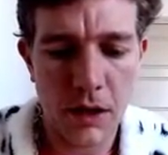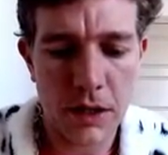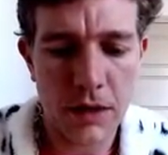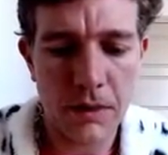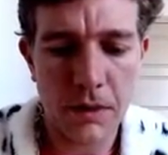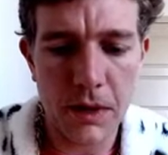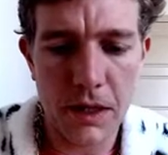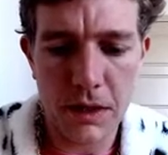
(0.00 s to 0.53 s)

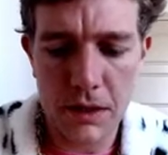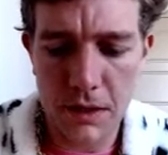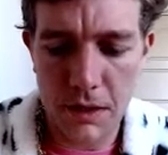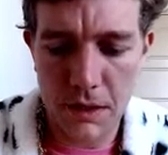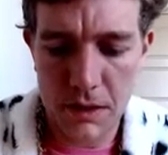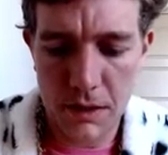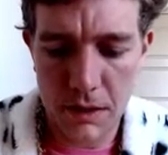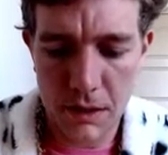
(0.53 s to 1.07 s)
Carson
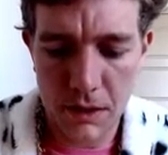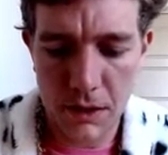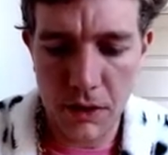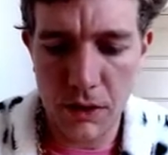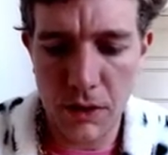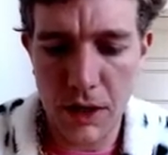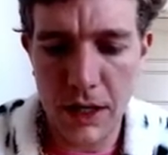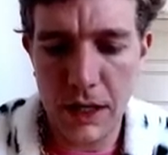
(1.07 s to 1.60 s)
Wentz,
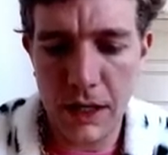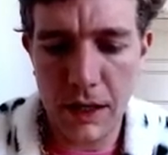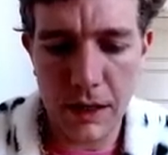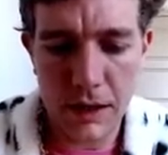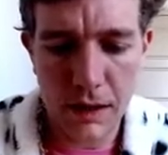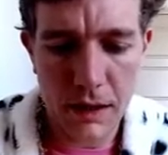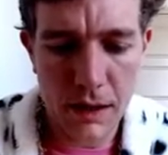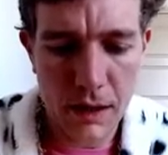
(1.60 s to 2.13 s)

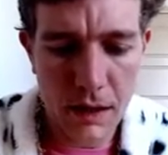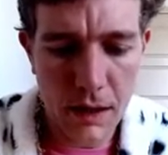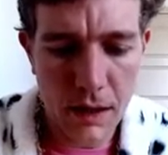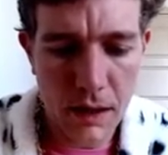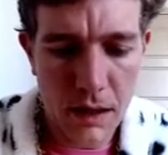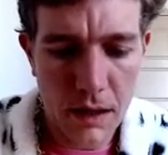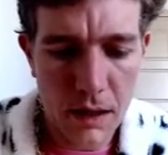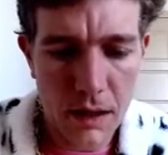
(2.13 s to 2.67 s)
Green,
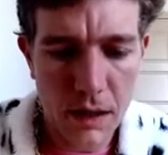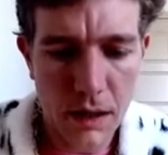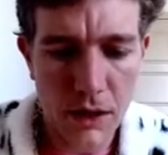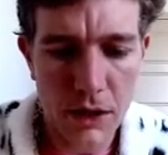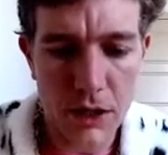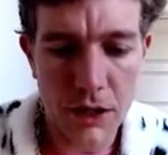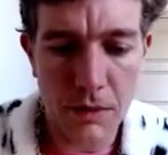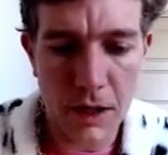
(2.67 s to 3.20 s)

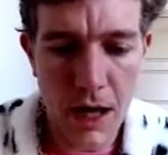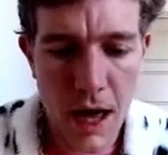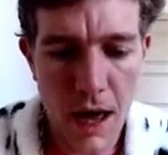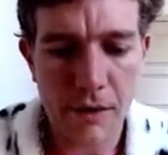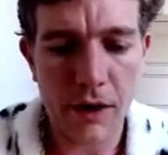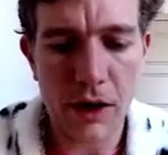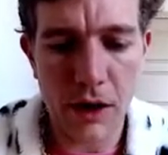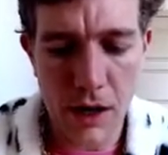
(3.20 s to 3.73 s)
Christian
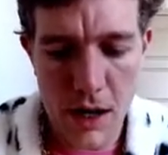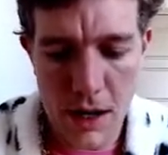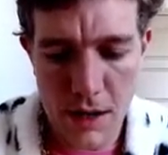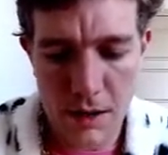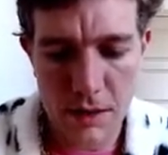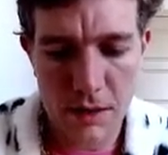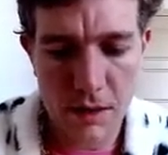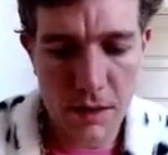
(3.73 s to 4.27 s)
McCaffrey,
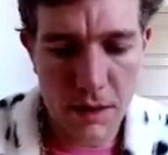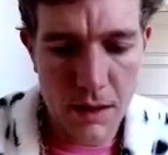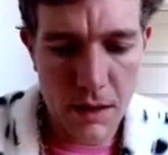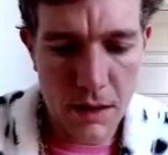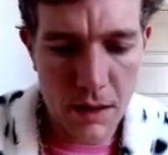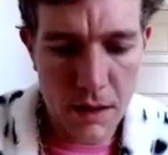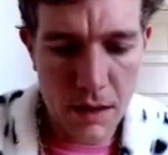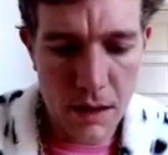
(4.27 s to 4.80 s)
Green,
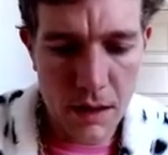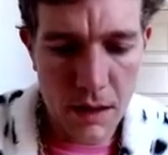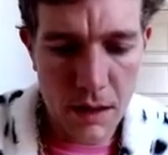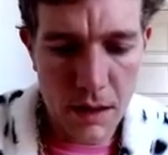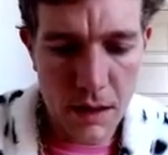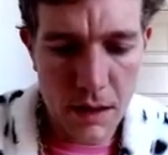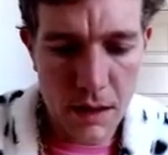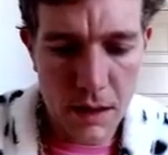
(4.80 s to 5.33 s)

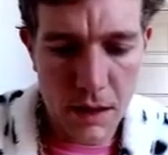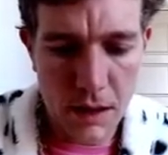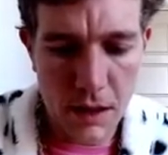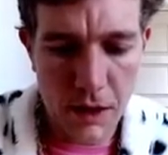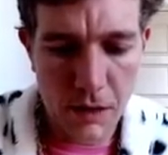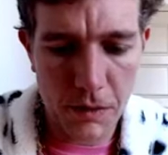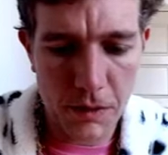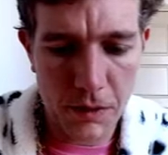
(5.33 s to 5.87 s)

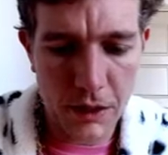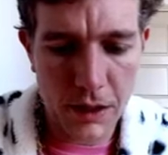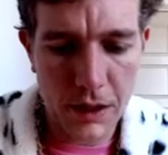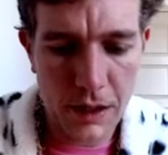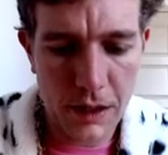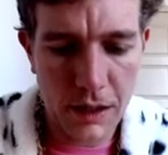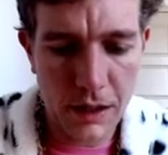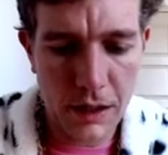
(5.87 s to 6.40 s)
and our
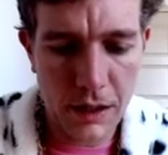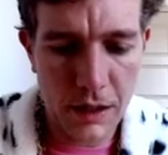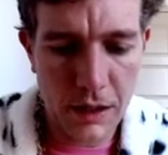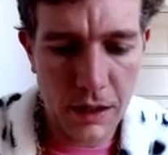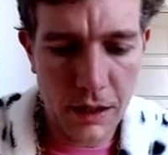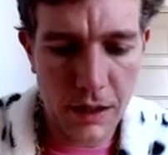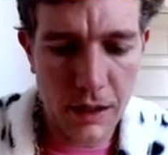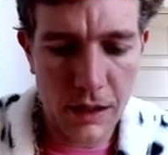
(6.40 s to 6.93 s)

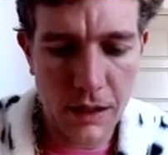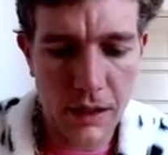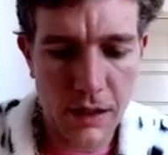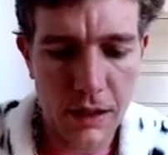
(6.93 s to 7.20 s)
rookie,